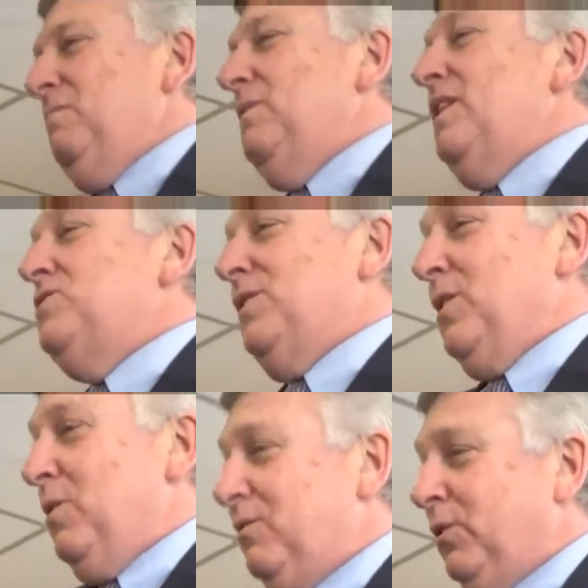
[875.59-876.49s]
They should
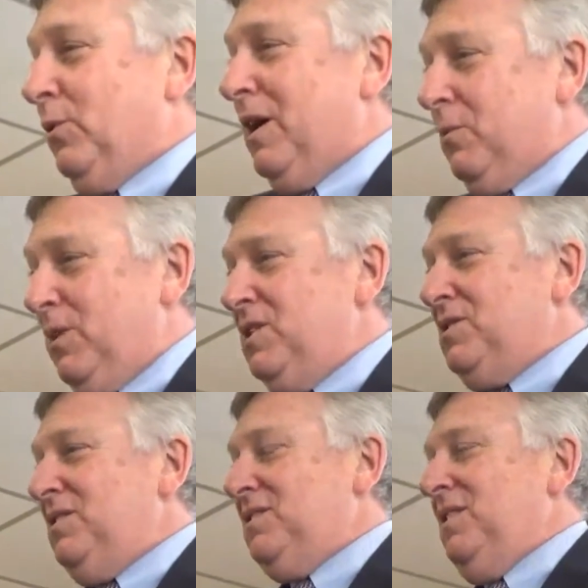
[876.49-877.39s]
go in for the right
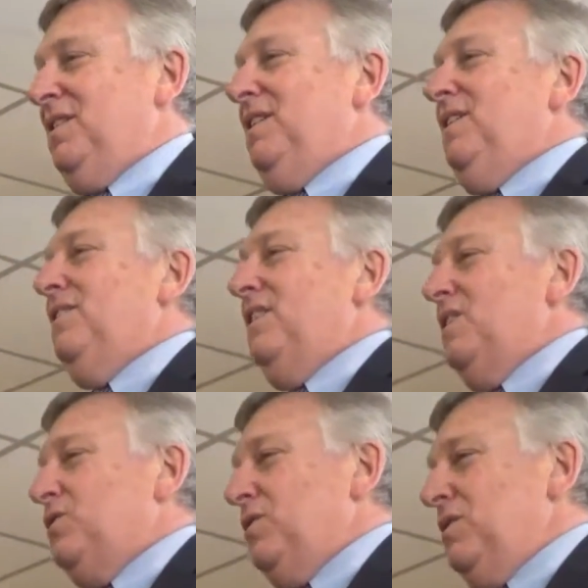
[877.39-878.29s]
reasons. They
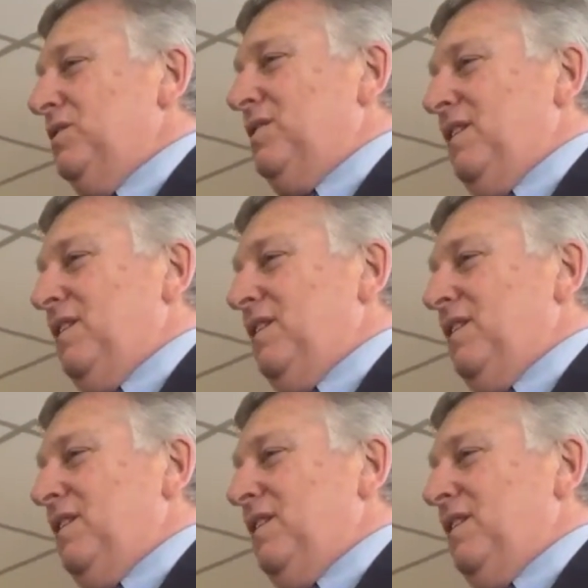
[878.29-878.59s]
should